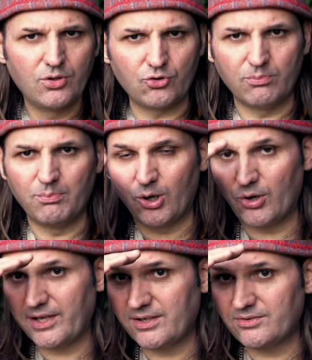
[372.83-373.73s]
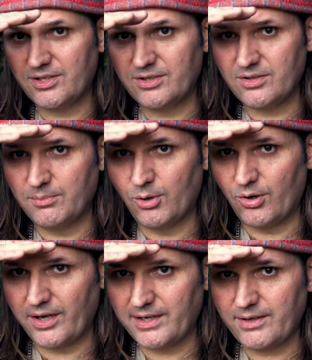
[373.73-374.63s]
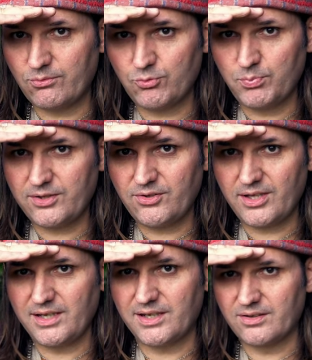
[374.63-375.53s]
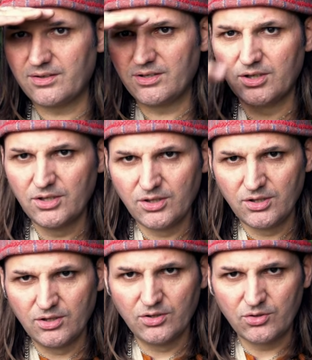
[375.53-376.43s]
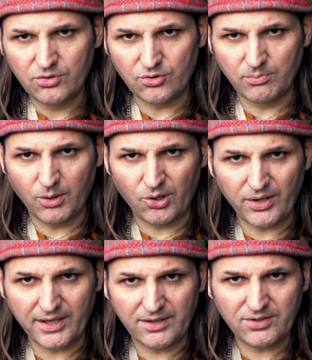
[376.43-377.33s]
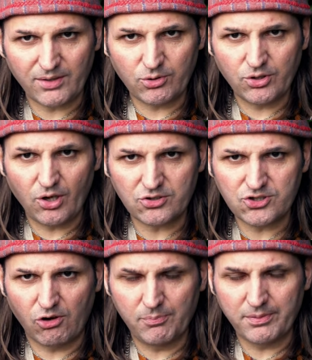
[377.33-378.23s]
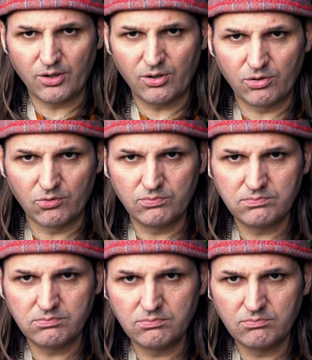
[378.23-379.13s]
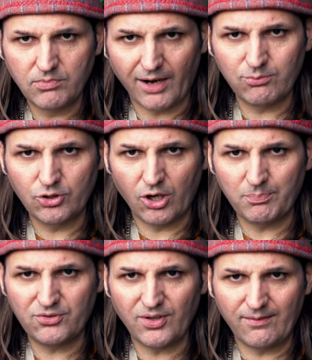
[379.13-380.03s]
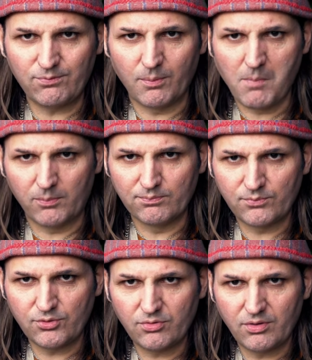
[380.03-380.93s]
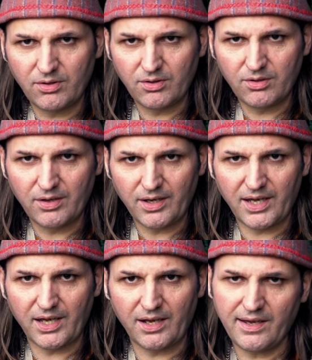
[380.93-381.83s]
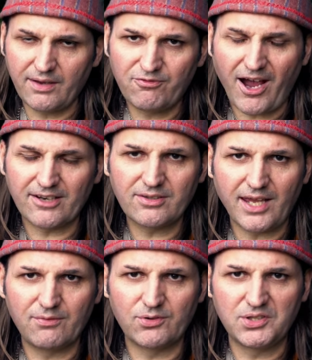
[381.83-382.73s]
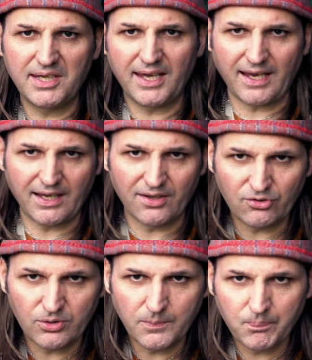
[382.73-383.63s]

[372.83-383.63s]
Some mornings in the morning it would be seen. Some mornings it would not show up at all. I would not be seen for months. In fact, even years.